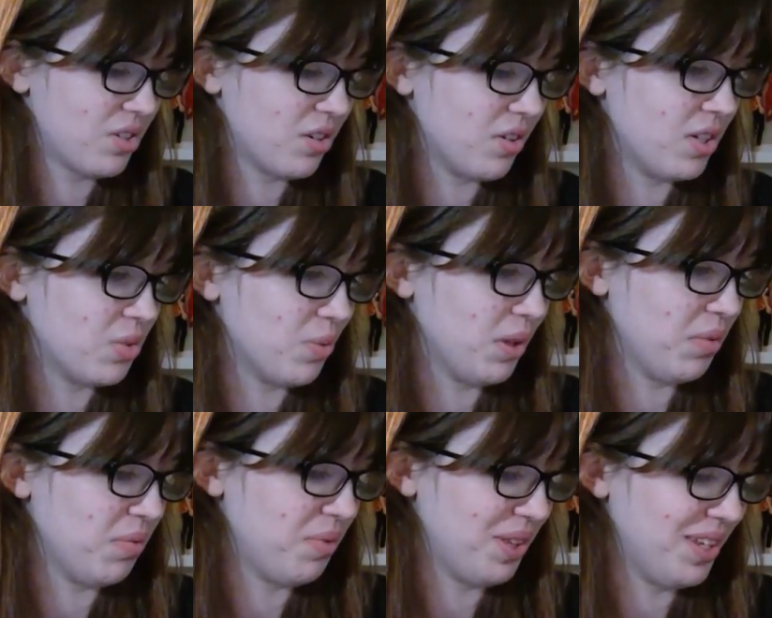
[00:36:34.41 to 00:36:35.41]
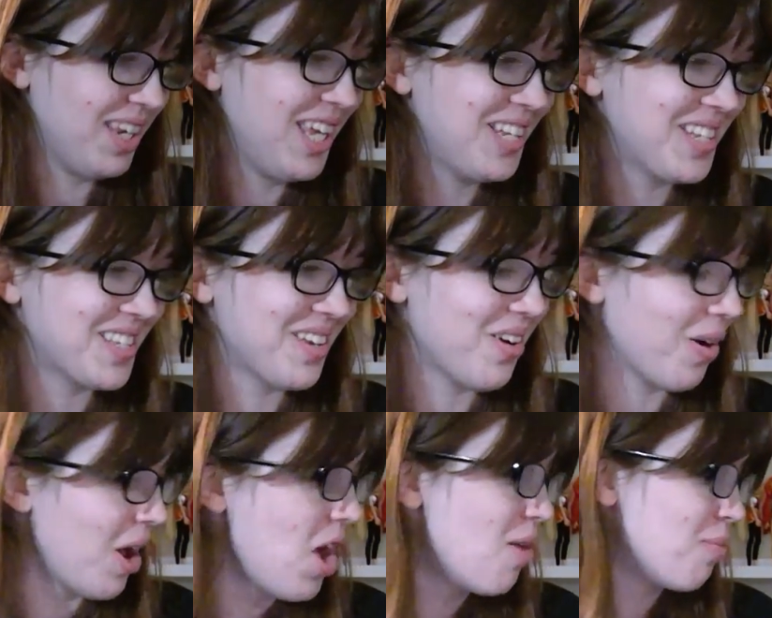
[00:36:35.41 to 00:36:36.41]
So it's really really neat to see
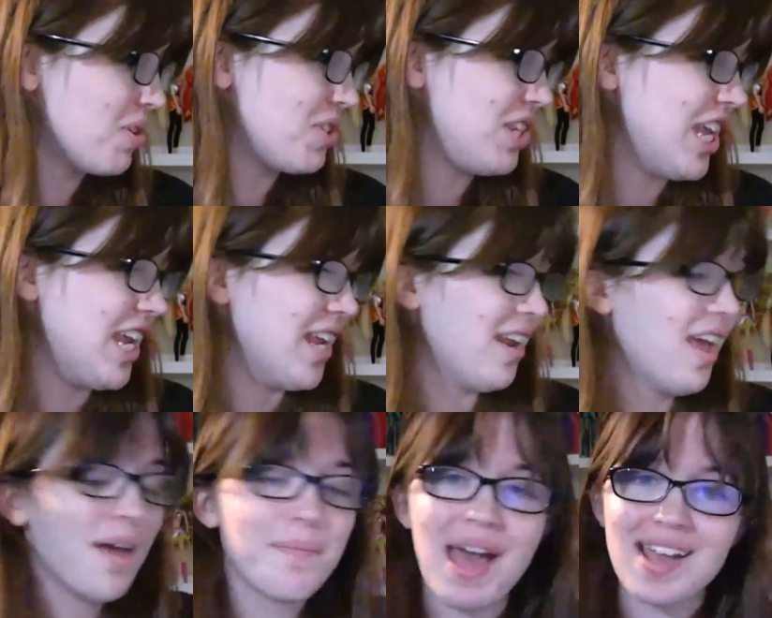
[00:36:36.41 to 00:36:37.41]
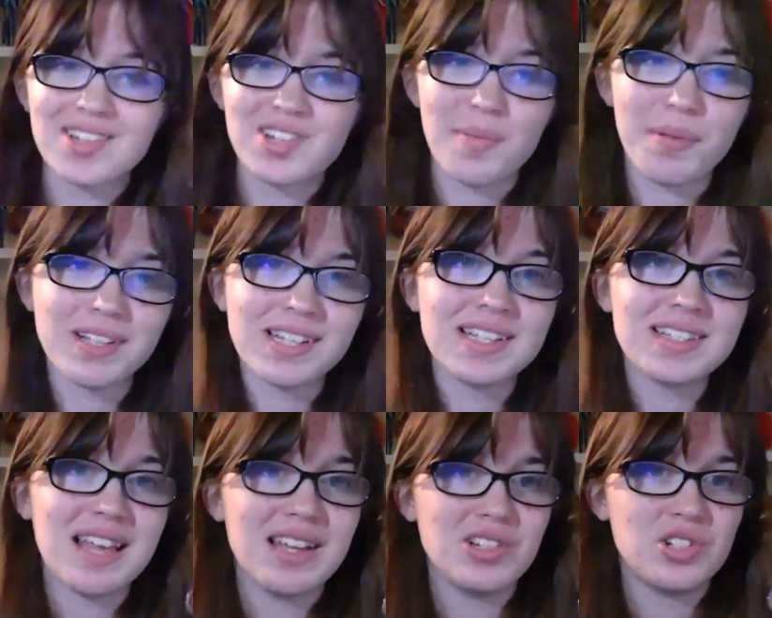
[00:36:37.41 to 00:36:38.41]
her pristine, packaged up like
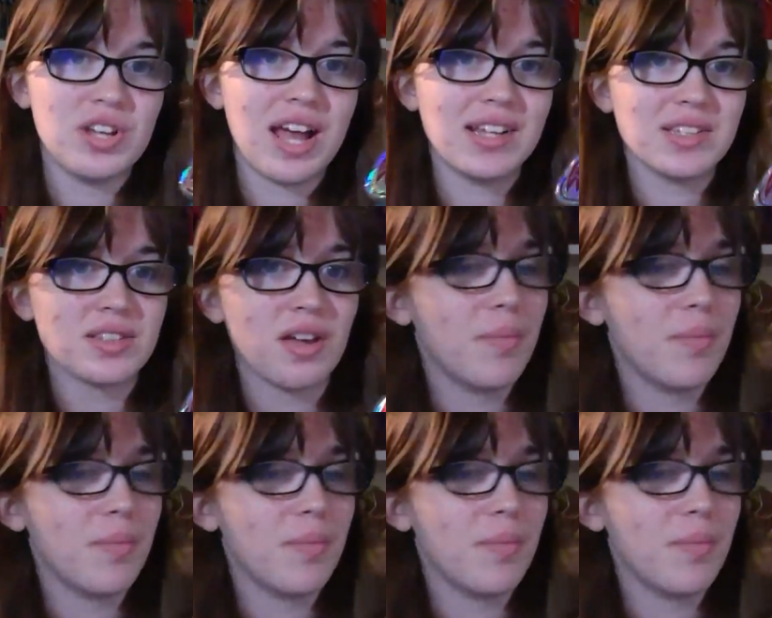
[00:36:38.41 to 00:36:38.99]
this, and she has